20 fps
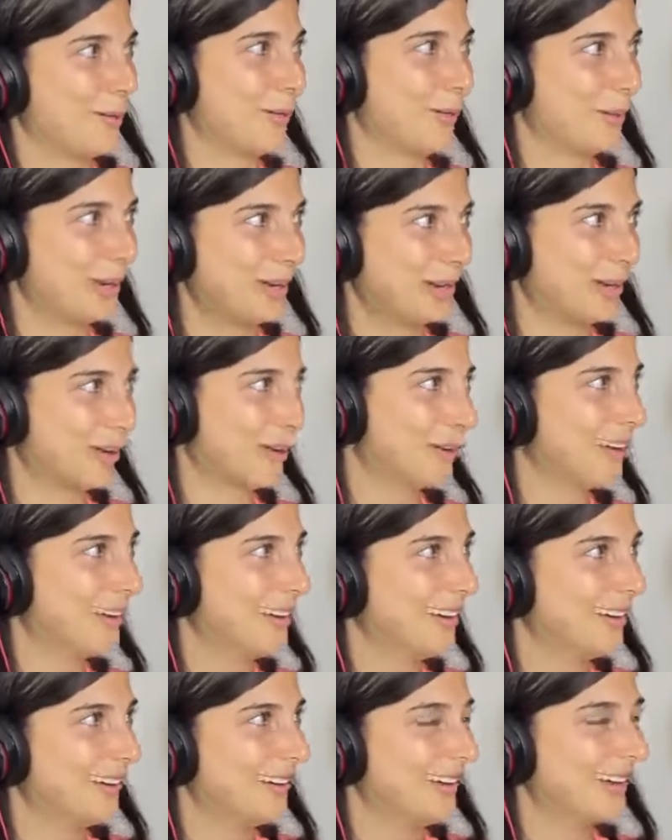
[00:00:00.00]
weird.
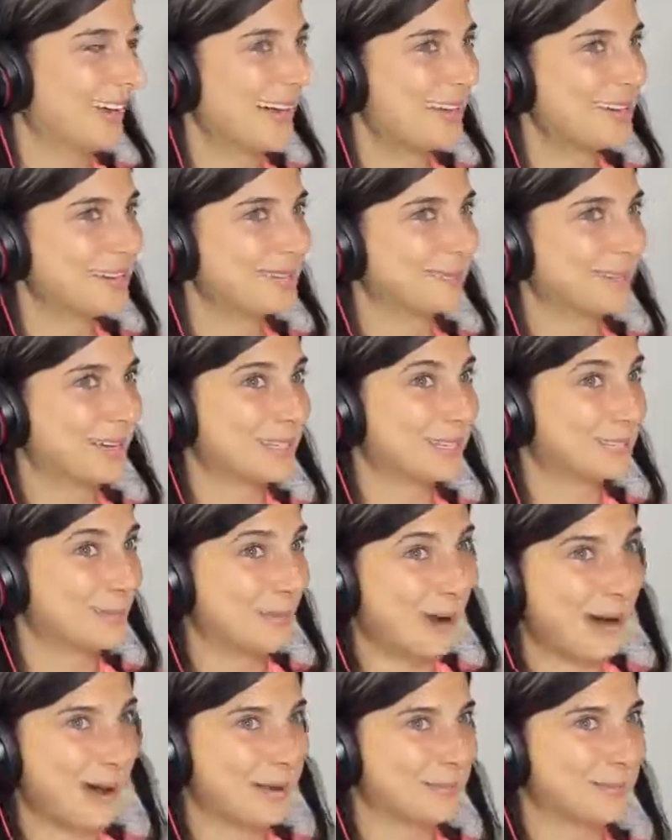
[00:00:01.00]
I
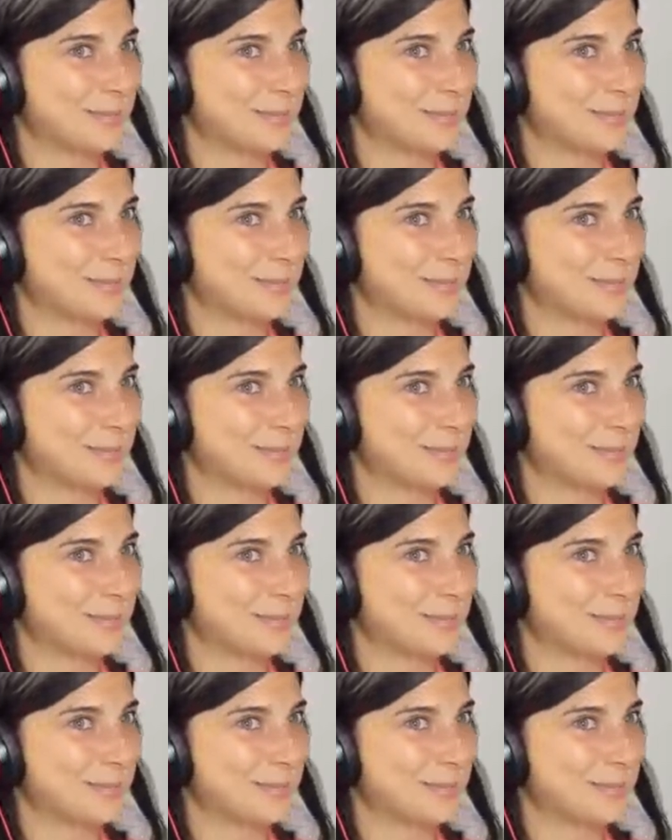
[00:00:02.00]
swear I'm